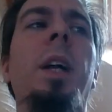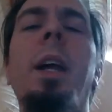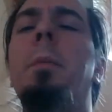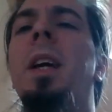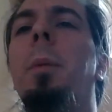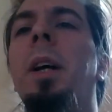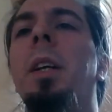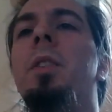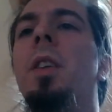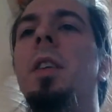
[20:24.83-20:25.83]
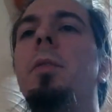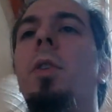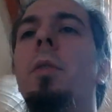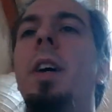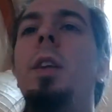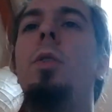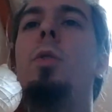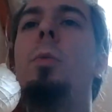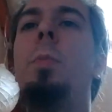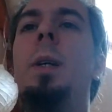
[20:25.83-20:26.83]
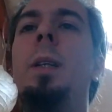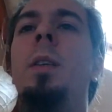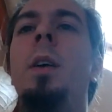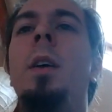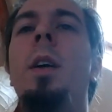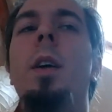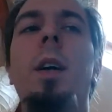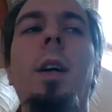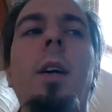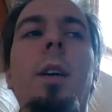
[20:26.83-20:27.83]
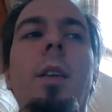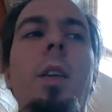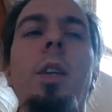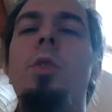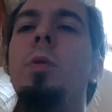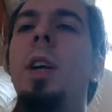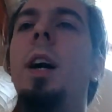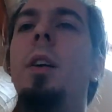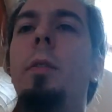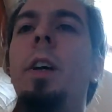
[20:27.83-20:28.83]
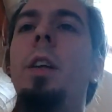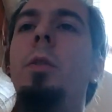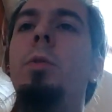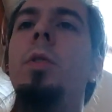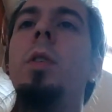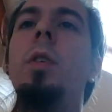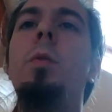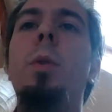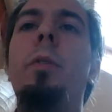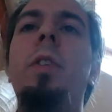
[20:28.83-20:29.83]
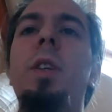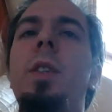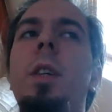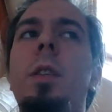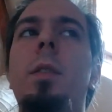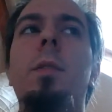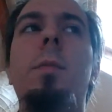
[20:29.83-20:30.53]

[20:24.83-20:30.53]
8 megabyte is the default value, but you can choose higher values. We have tested